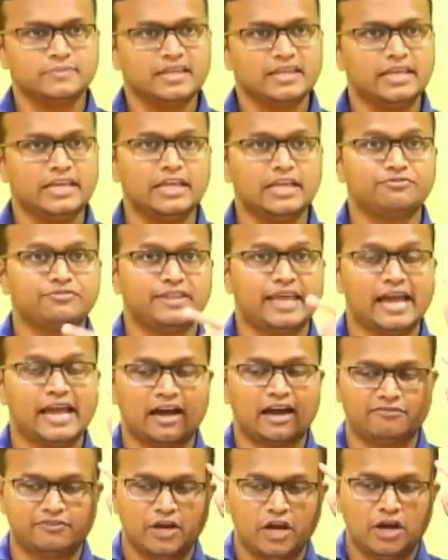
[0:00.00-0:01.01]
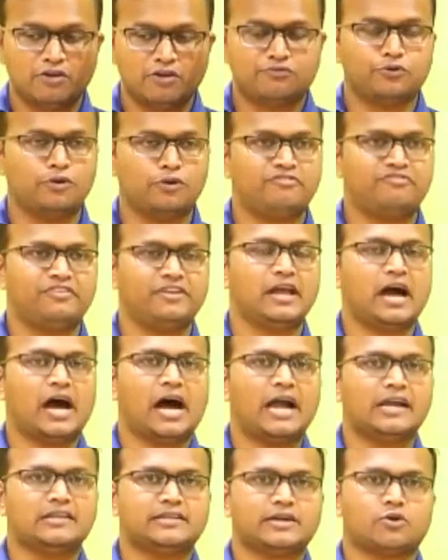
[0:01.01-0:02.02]
If they have fulfilled
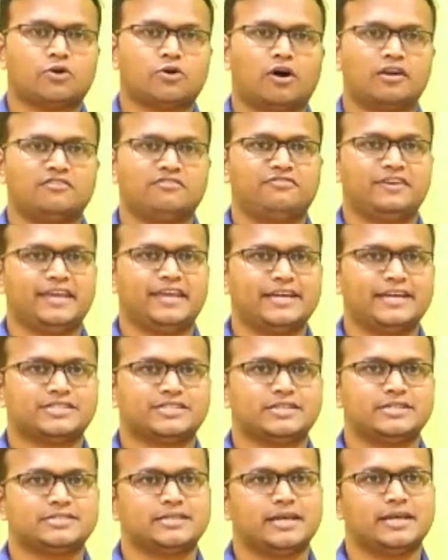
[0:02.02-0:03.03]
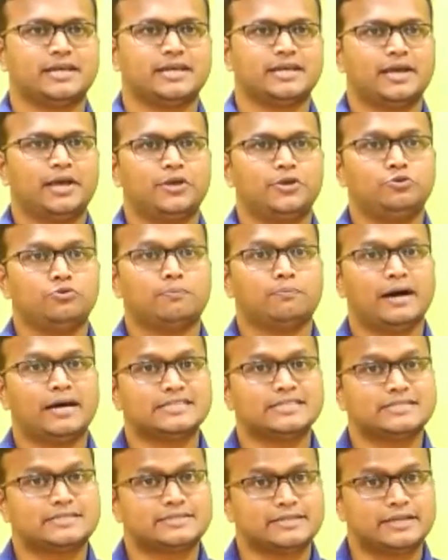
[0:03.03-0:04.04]
all the qualifications, you
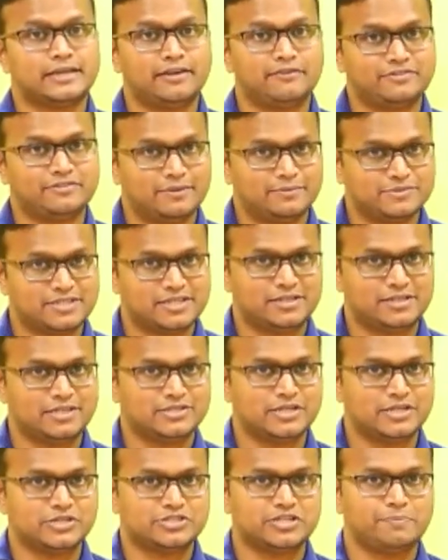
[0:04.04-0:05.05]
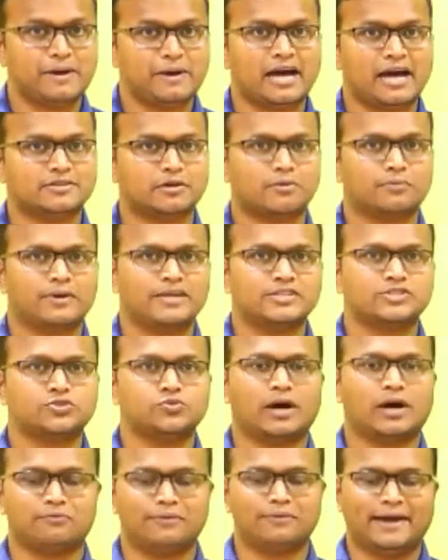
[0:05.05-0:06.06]
must give them citizenship. Otherwise,
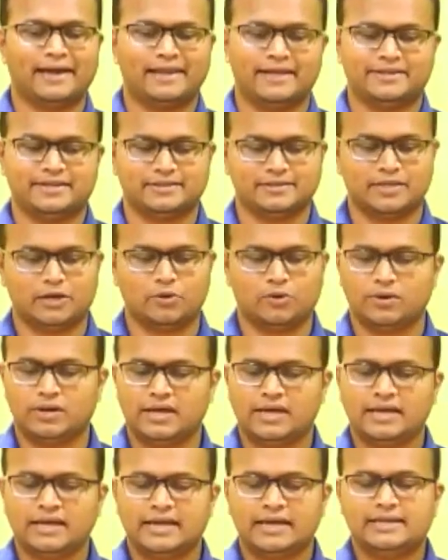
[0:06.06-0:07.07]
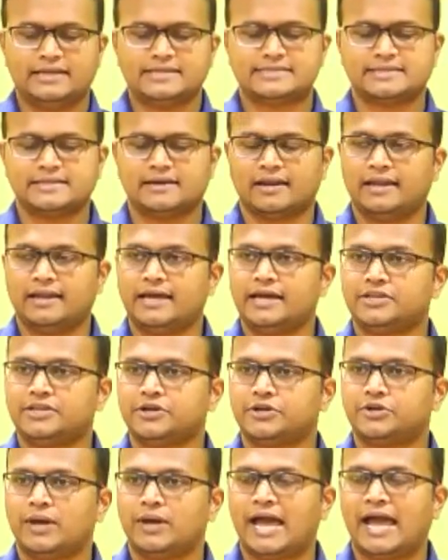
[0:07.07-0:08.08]
you are violating the law. It is
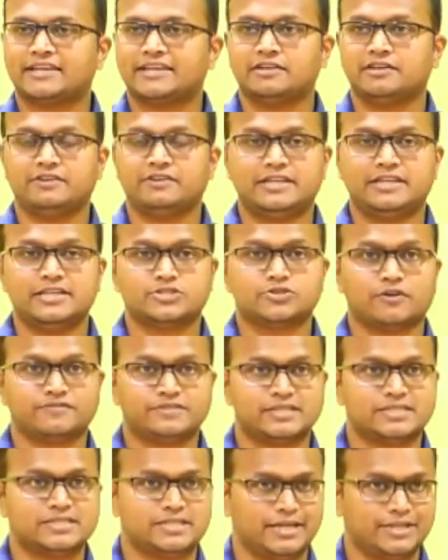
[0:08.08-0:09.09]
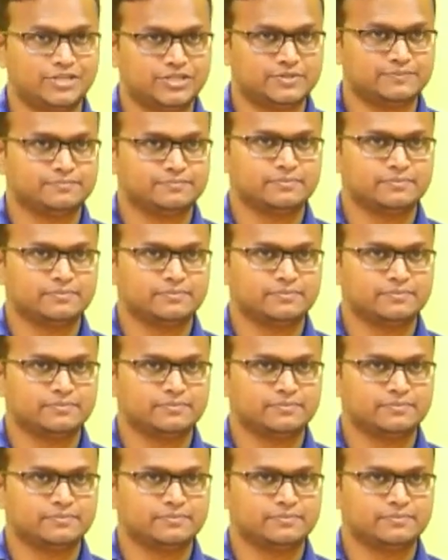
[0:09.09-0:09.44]
related to activities of the state.